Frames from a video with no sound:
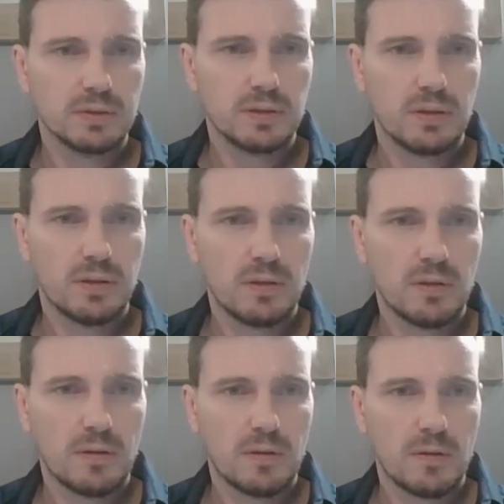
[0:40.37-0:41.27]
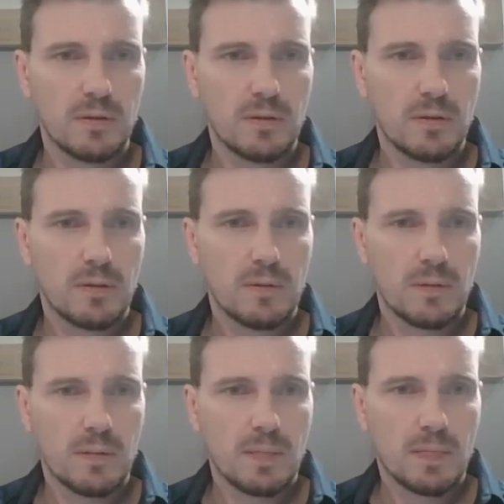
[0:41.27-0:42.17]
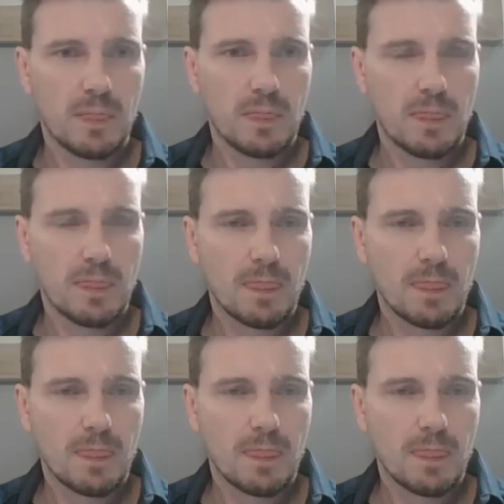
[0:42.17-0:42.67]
No one is speaking in this clip.